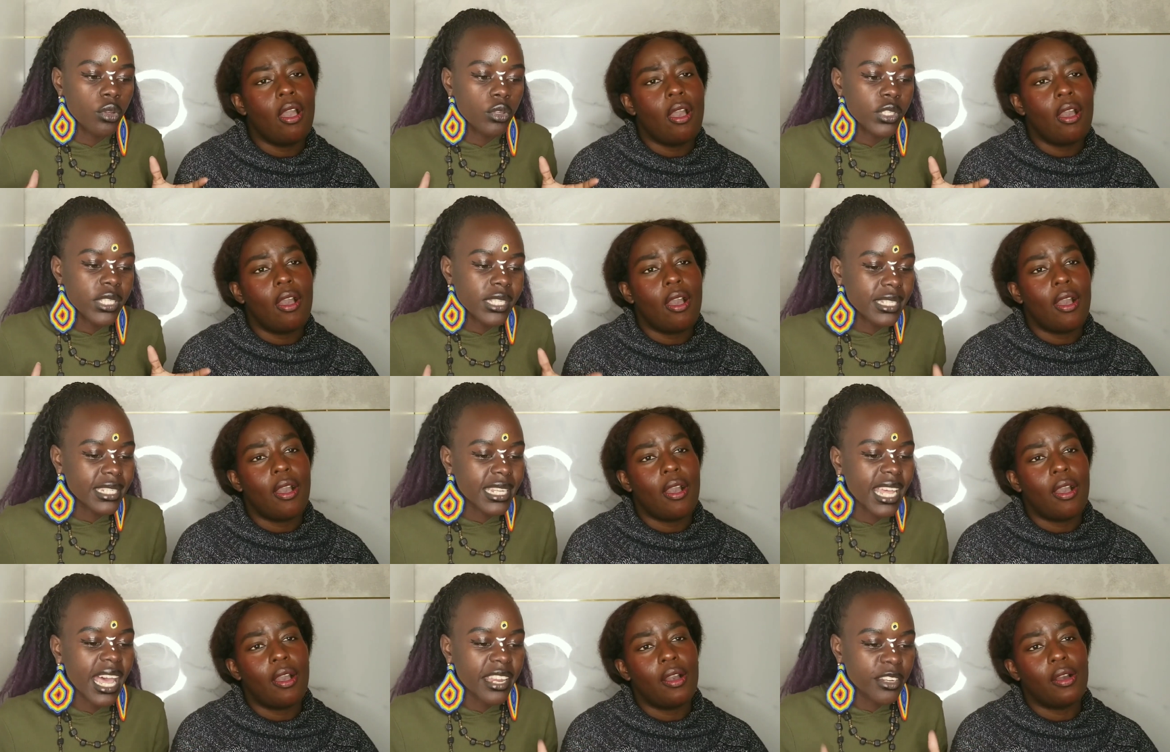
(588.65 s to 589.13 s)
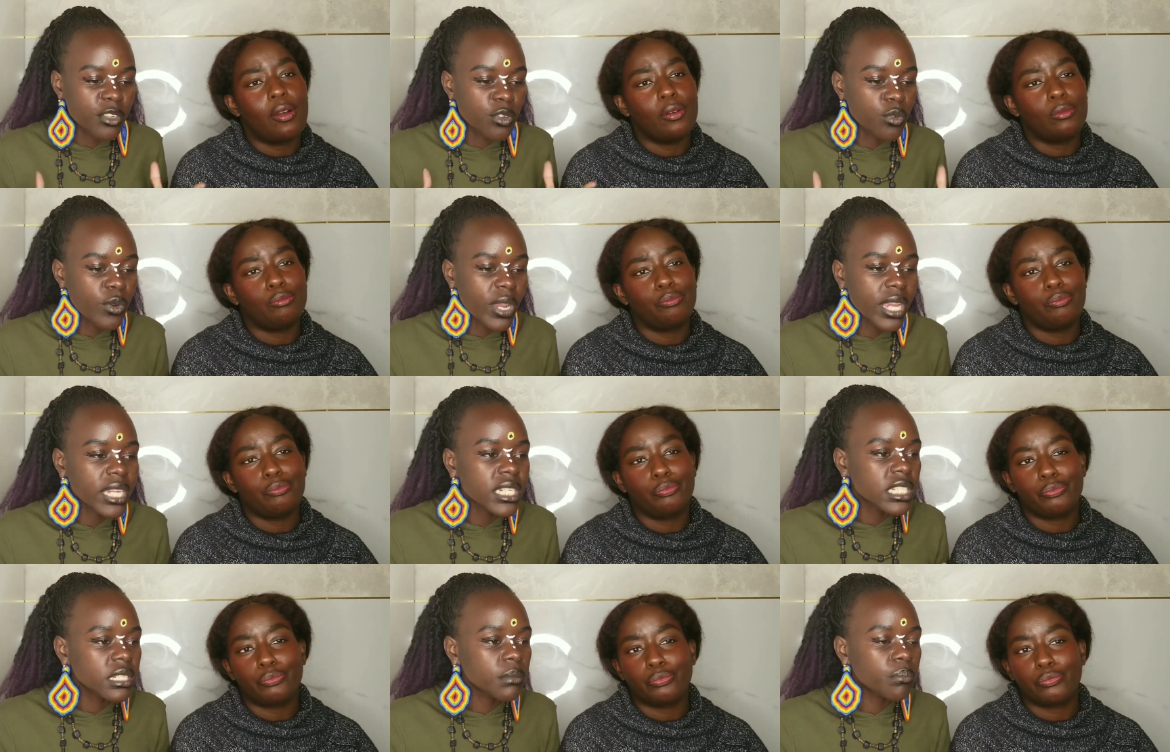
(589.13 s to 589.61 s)
Speaker 1: start
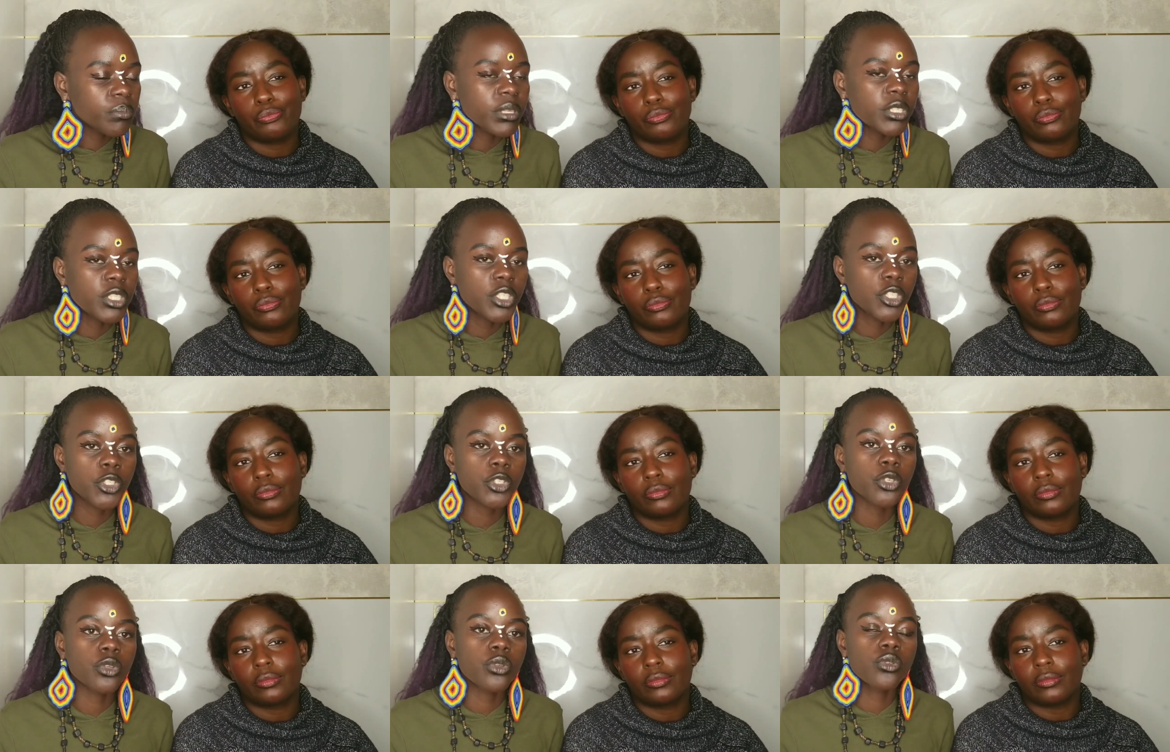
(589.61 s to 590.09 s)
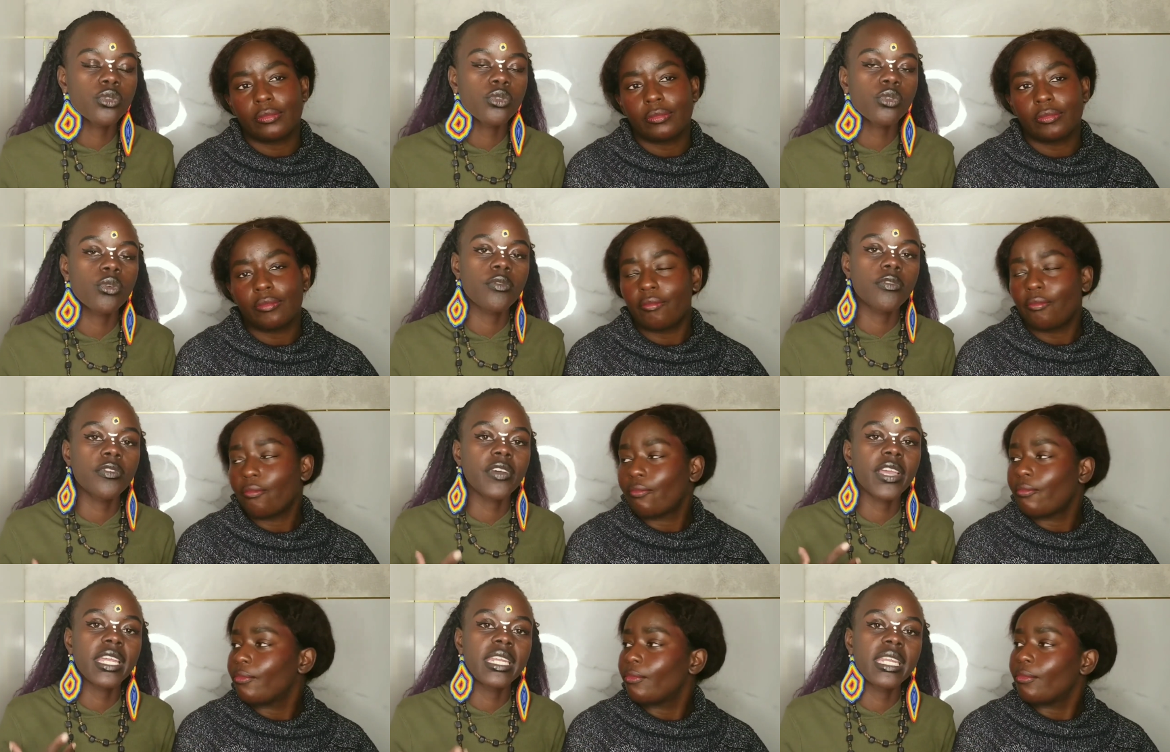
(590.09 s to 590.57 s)
writing petitions
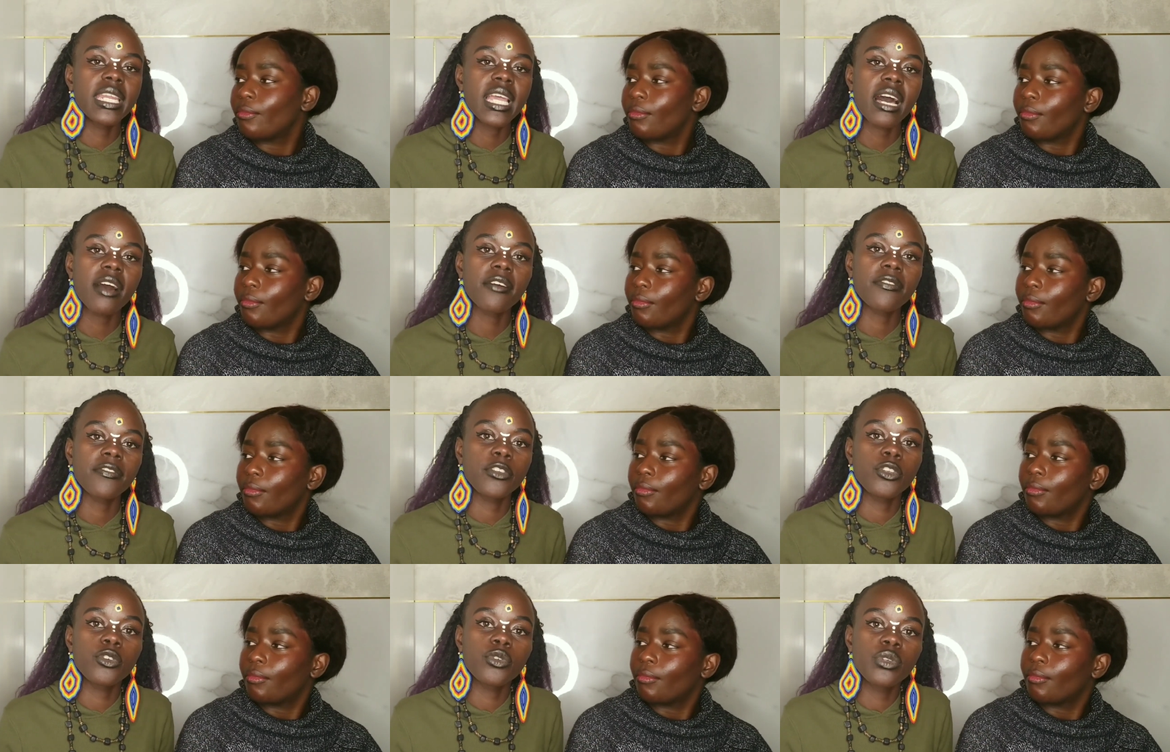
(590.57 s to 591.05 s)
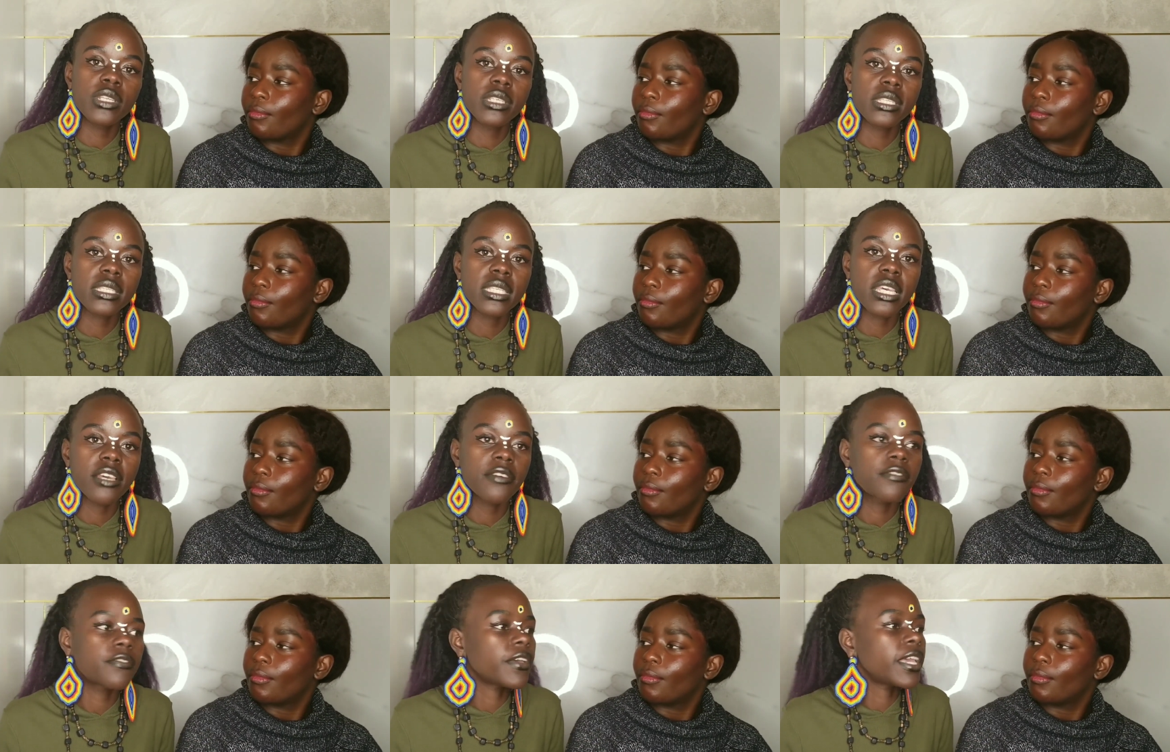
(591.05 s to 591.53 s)
of enough
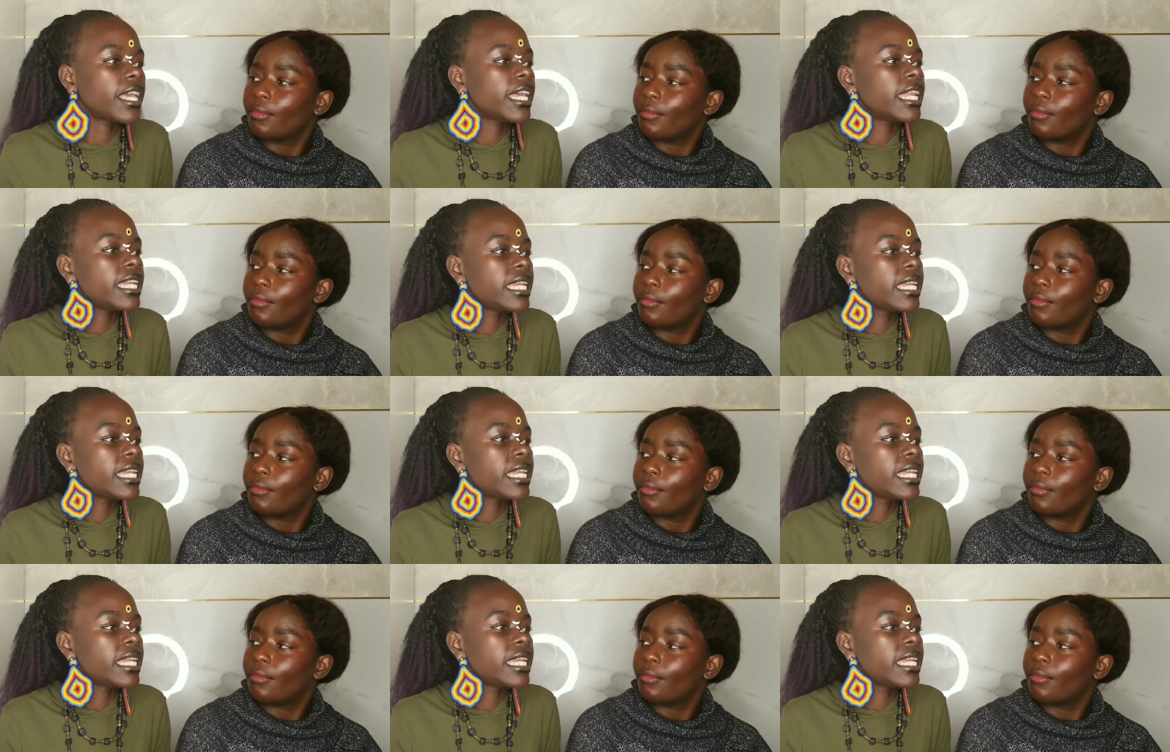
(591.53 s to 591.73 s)
UNICEF,